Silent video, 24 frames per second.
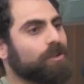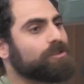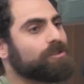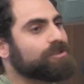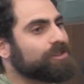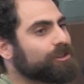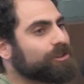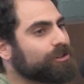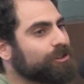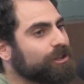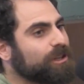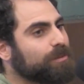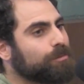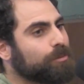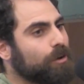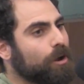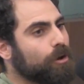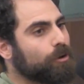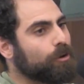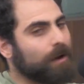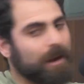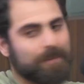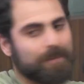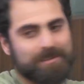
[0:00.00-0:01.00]
those are good
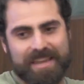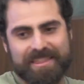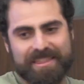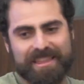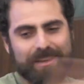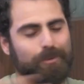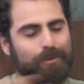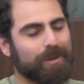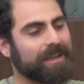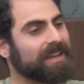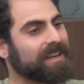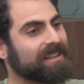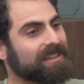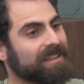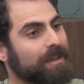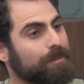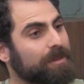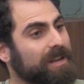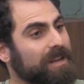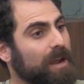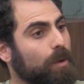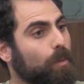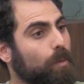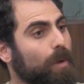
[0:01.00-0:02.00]
programs. I think we can
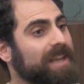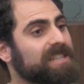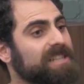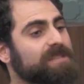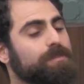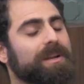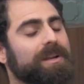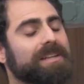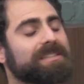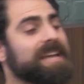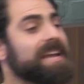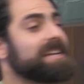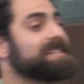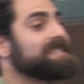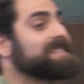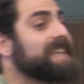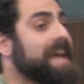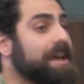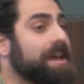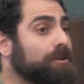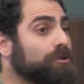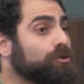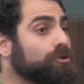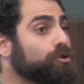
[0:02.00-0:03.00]
eliminate waste, but it takes
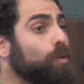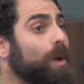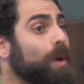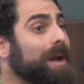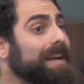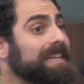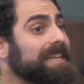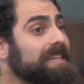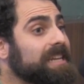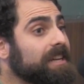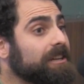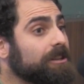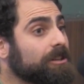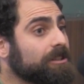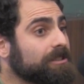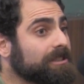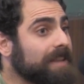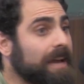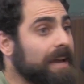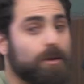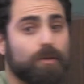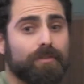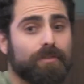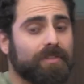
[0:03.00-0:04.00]
10 or 20
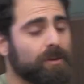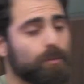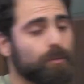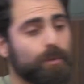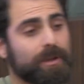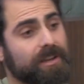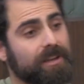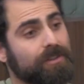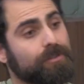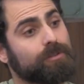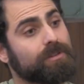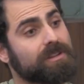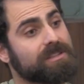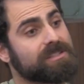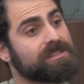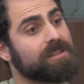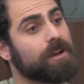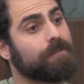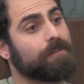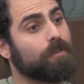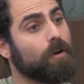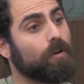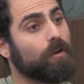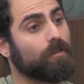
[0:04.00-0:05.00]
years. I don't think we can do this
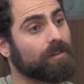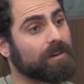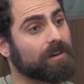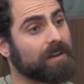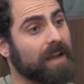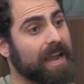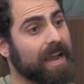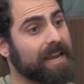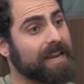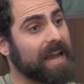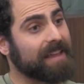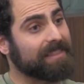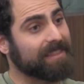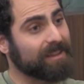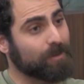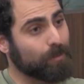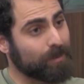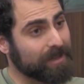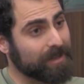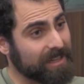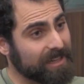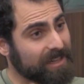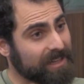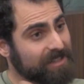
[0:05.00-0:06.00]
stuff overnight. I
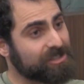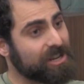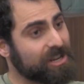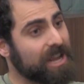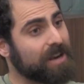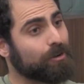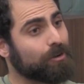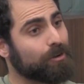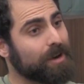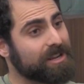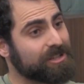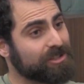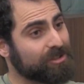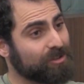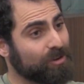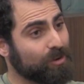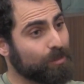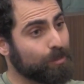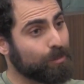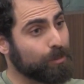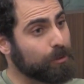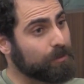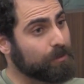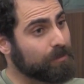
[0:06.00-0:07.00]
think we need a
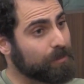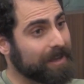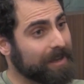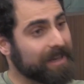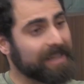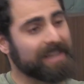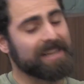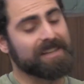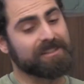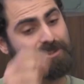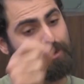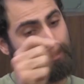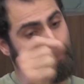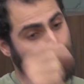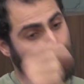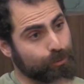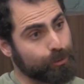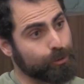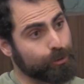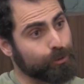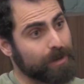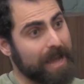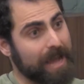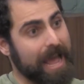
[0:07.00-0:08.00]
generational movement to
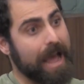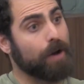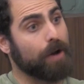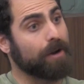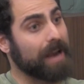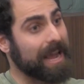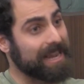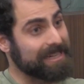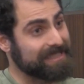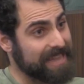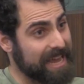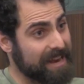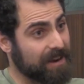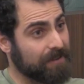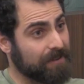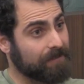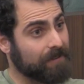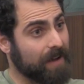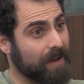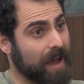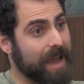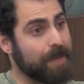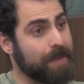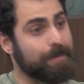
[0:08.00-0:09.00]
root out,
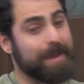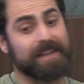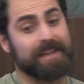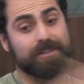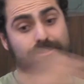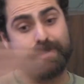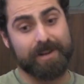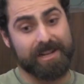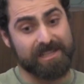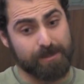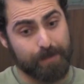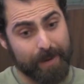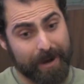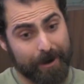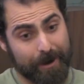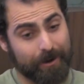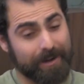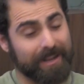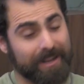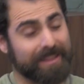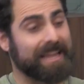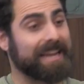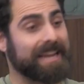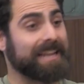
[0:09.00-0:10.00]
identify, make
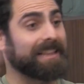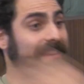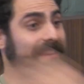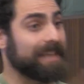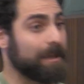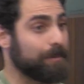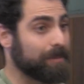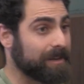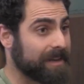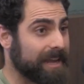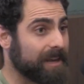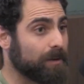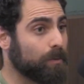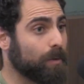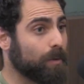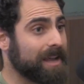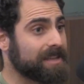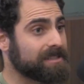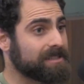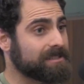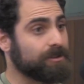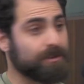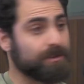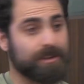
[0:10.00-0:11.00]
transparent, and then eliminate
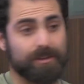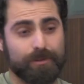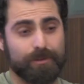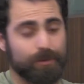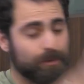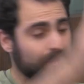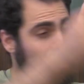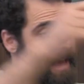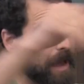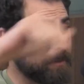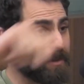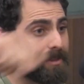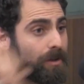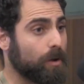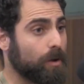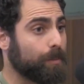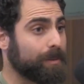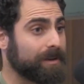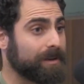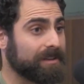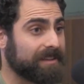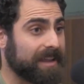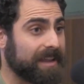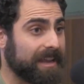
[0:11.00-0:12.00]
waste. You can do that with
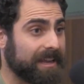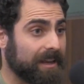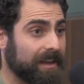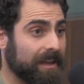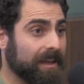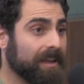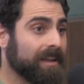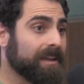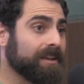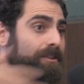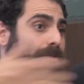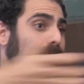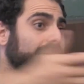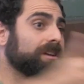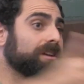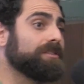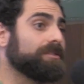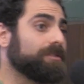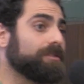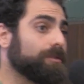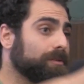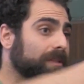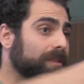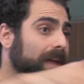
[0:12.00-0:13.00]
open data. You
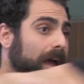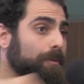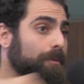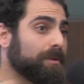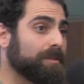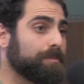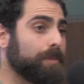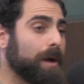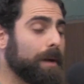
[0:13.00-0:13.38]
can do that with